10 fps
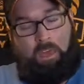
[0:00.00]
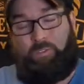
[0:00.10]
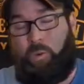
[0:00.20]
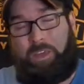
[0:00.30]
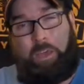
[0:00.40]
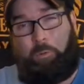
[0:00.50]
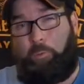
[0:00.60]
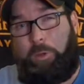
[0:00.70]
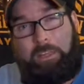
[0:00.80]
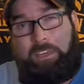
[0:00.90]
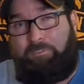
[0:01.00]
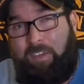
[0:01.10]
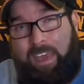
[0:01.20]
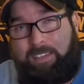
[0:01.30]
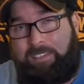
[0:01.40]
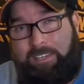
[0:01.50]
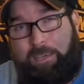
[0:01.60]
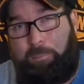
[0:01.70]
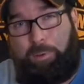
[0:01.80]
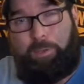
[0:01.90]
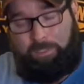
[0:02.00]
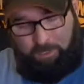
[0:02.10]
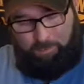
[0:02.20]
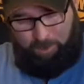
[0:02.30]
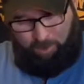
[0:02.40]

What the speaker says: If you wanna get really fancy and put some of